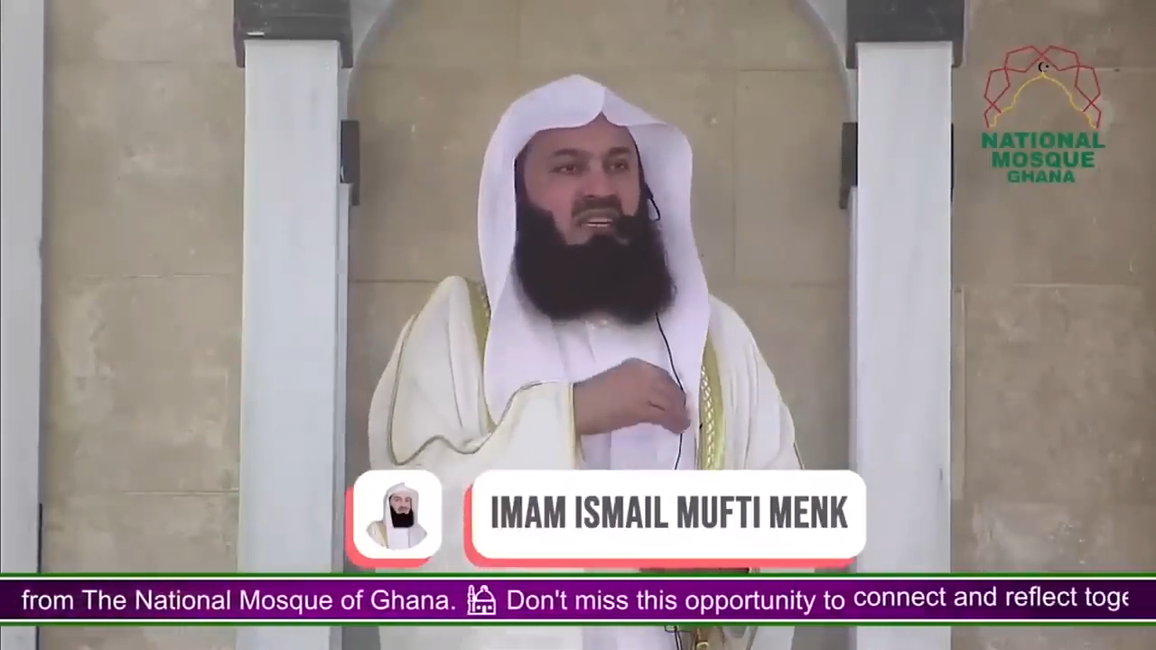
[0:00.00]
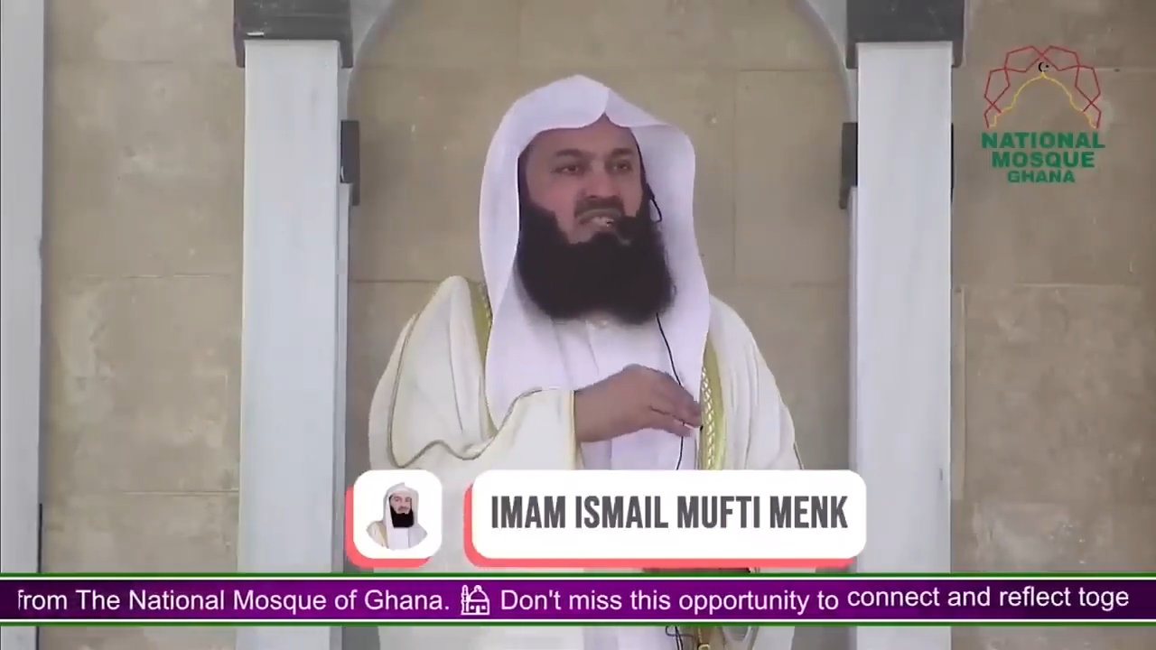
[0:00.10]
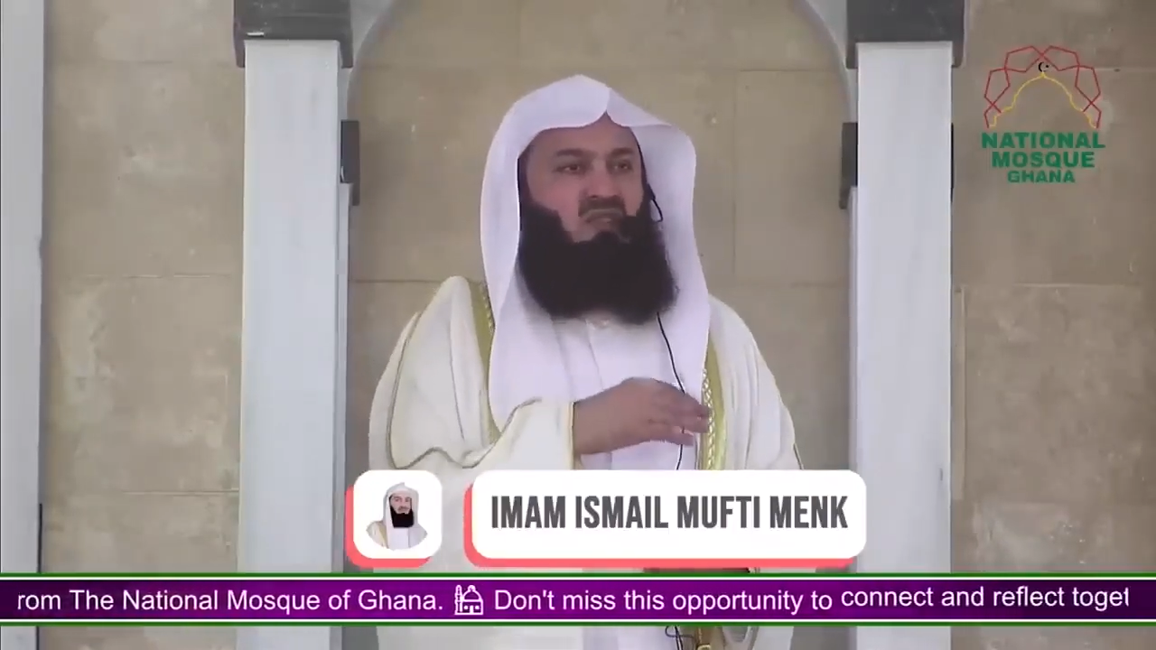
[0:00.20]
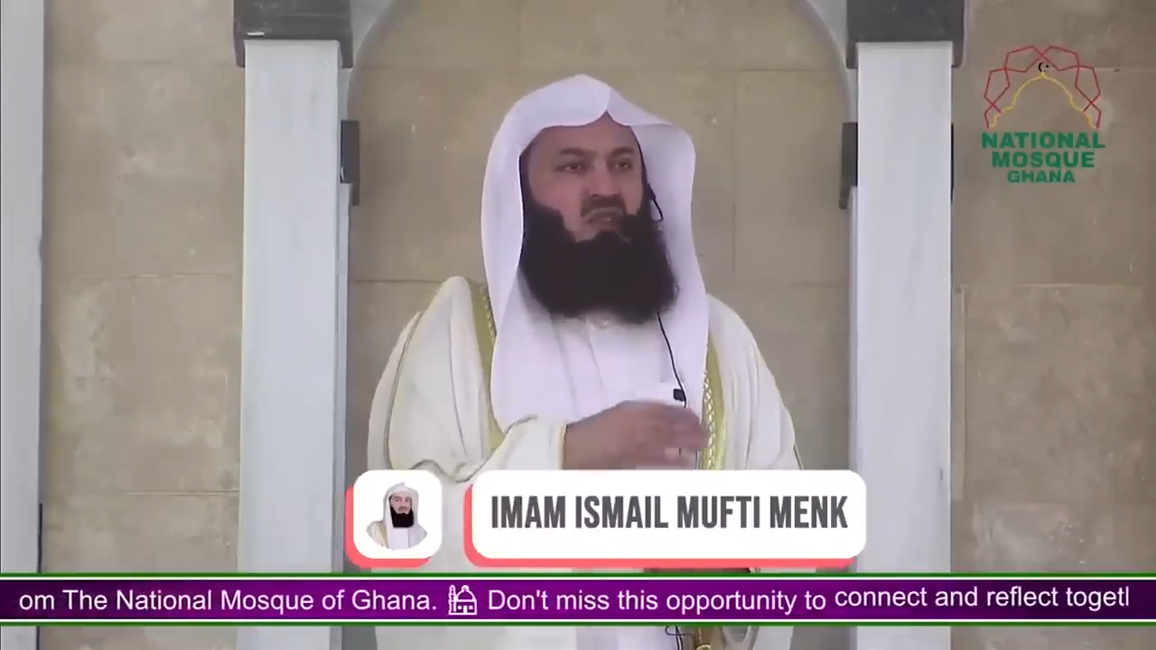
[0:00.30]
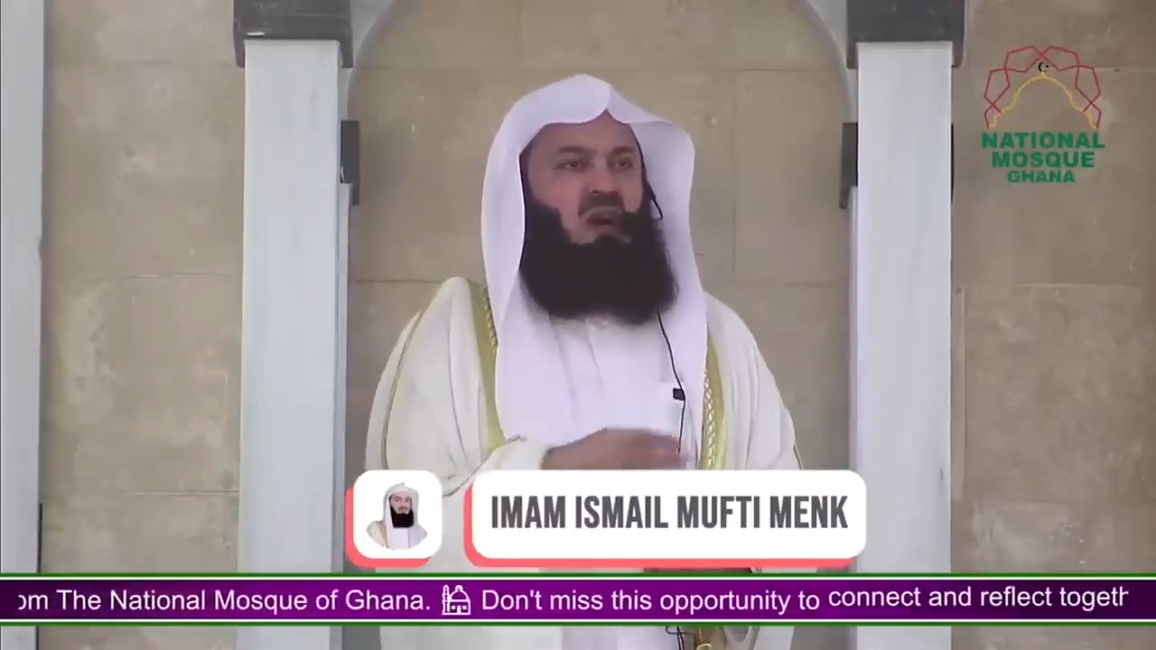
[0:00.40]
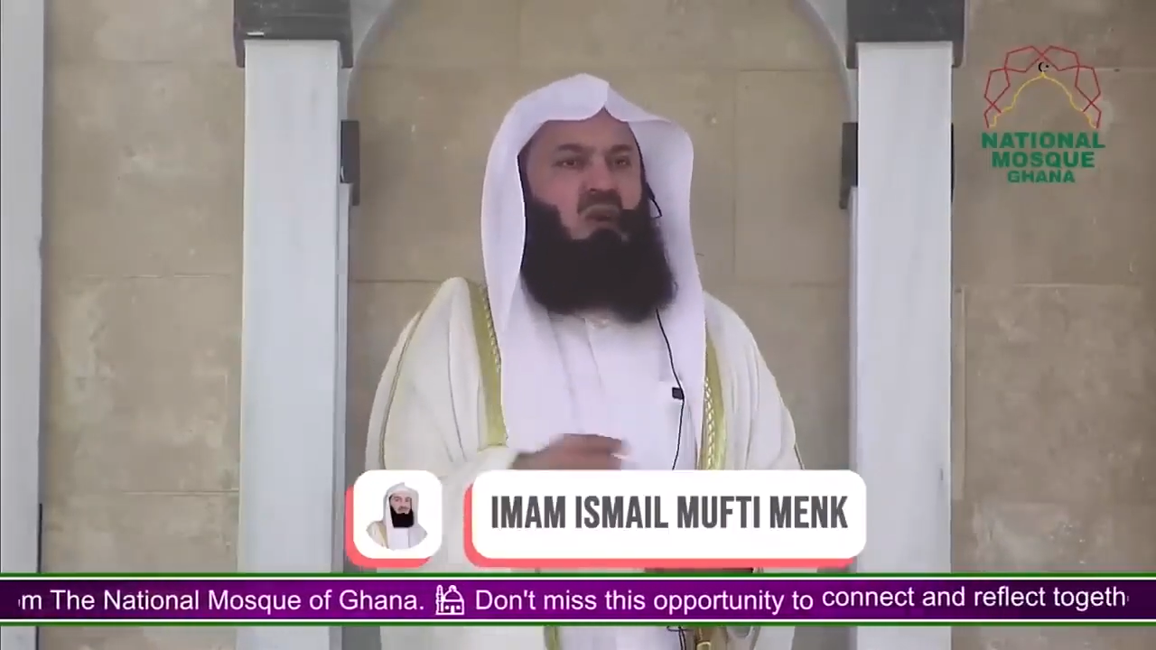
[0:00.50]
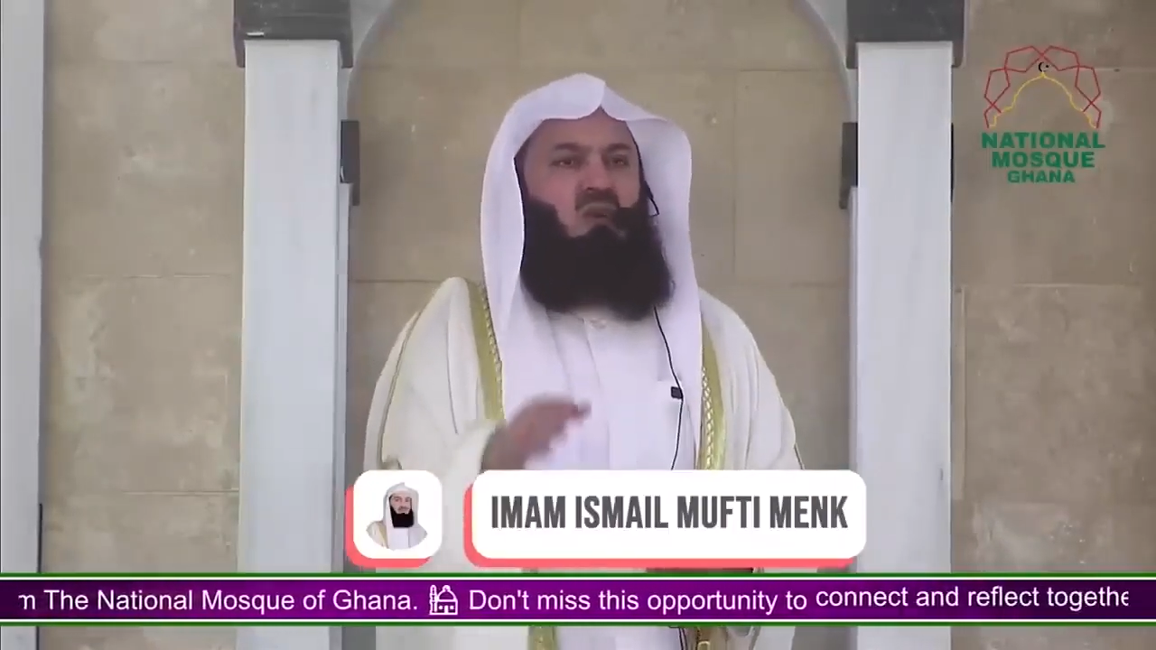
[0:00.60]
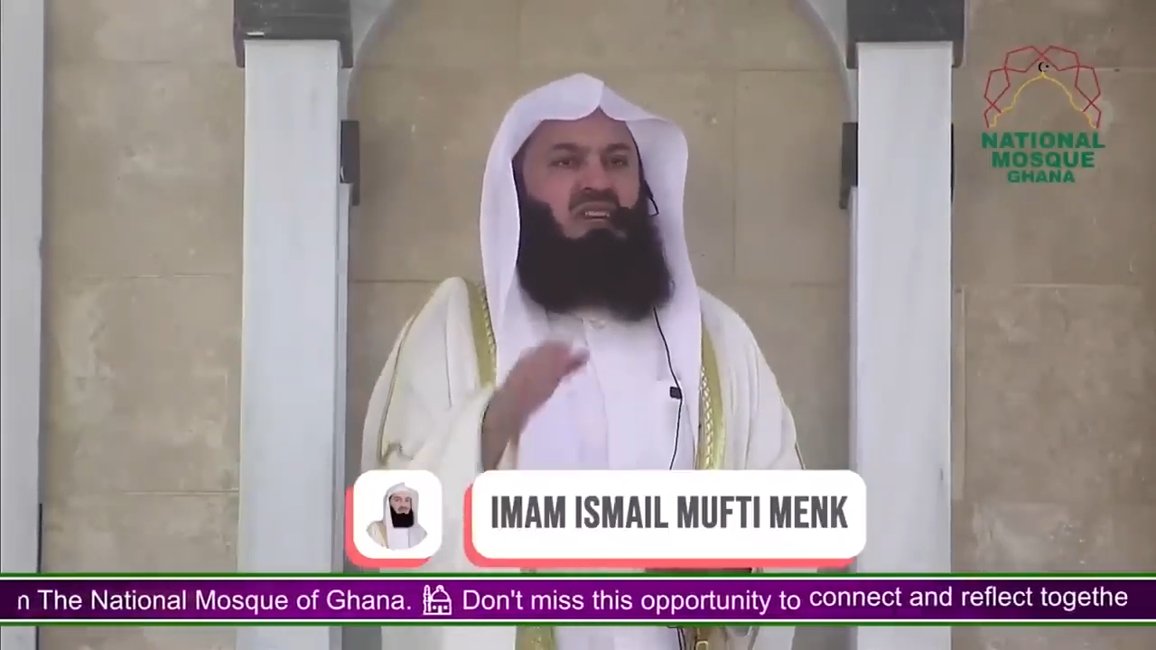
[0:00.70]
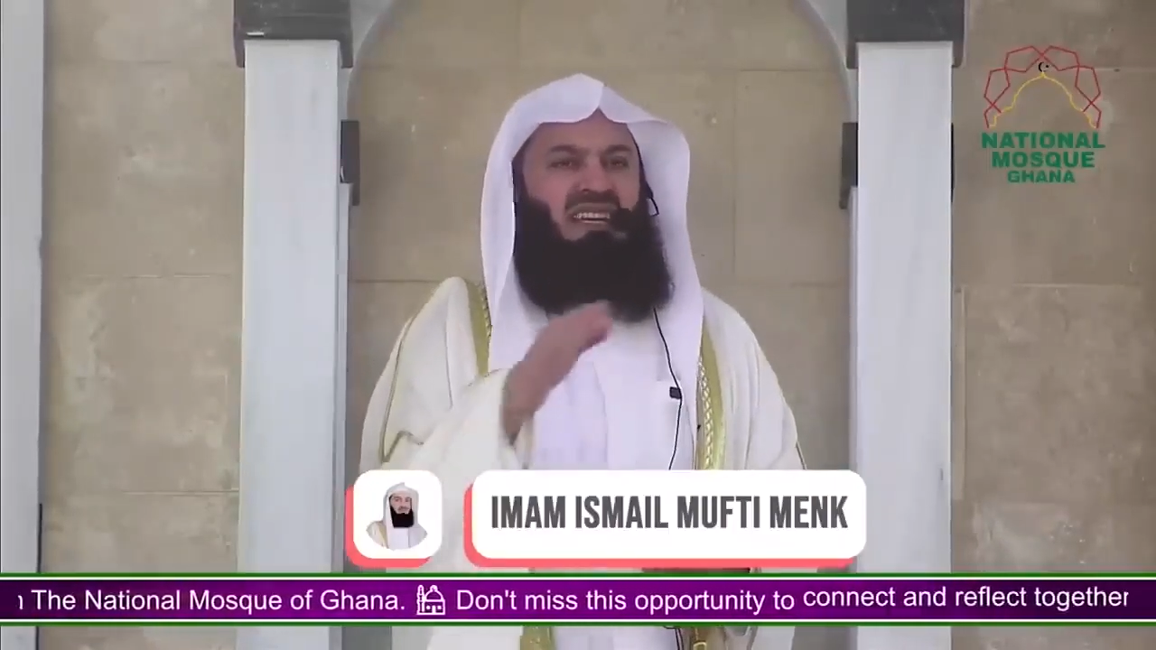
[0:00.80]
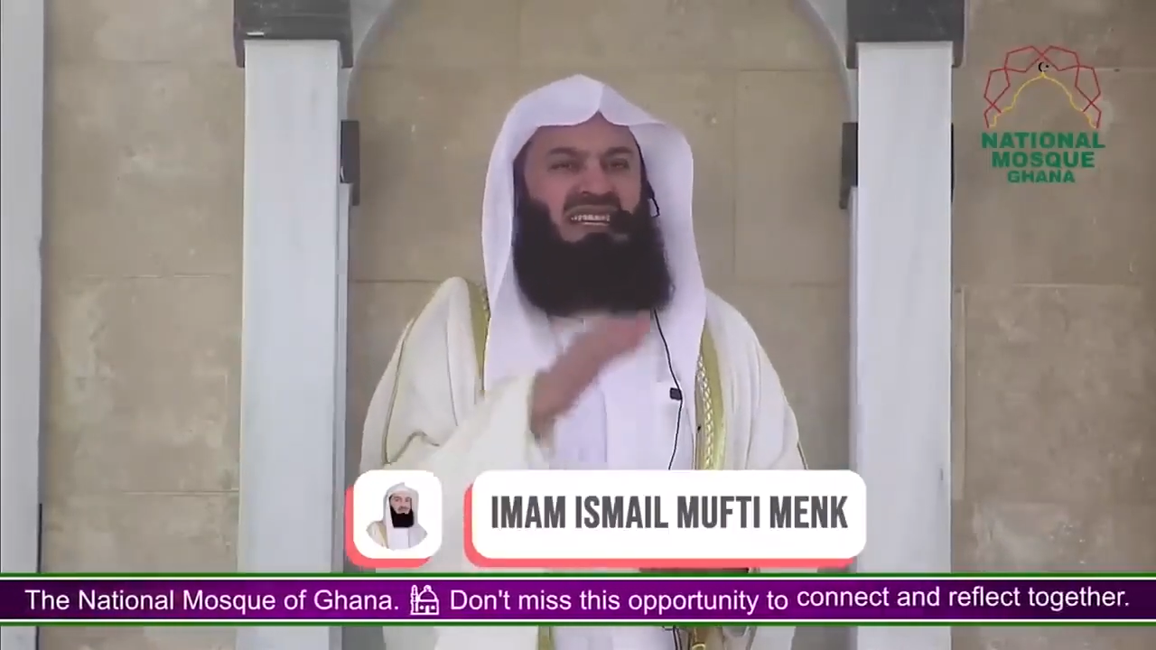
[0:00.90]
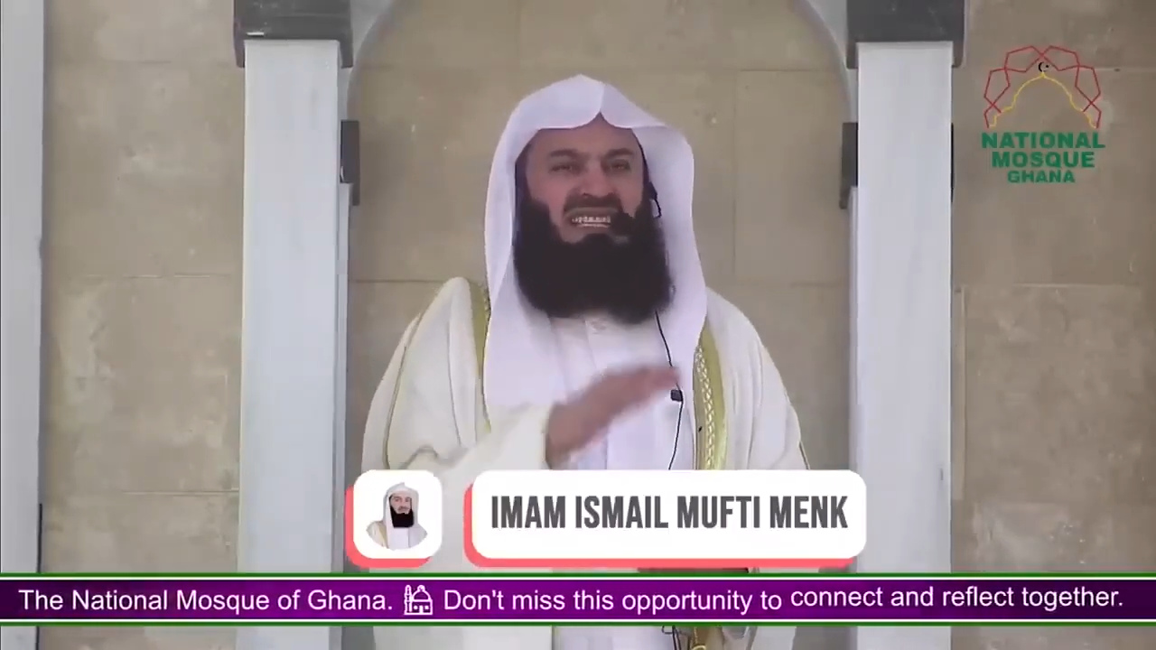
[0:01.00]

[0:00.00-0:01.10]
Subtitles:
is drowning